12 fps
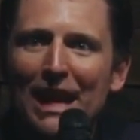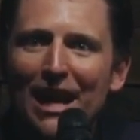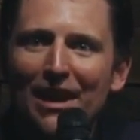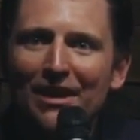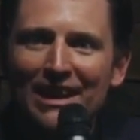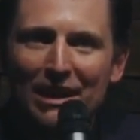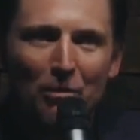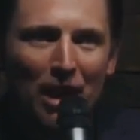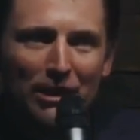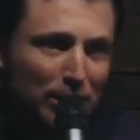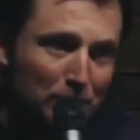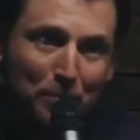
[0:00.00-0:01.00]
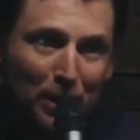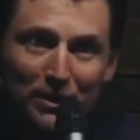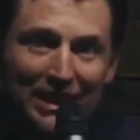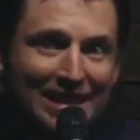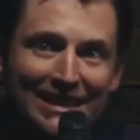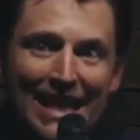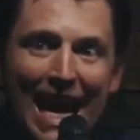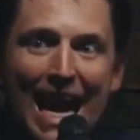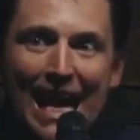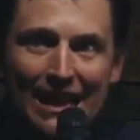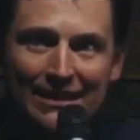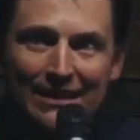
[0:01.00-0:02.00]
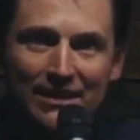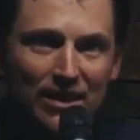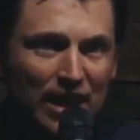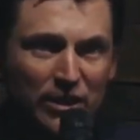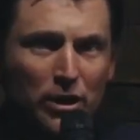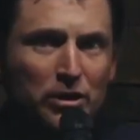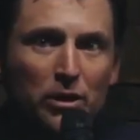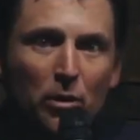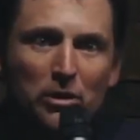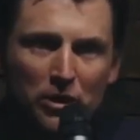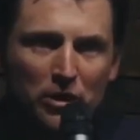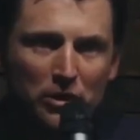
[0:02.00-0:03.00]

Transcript: care. Like, they want to just build these stacks. It's like, dude, you know what you